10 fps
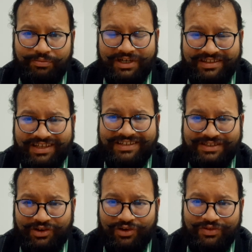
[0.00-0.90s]
but there
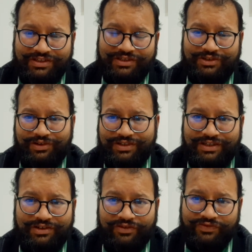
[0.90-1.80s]
is always the
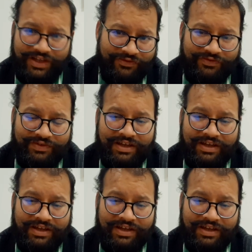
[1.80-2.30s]
solution of if.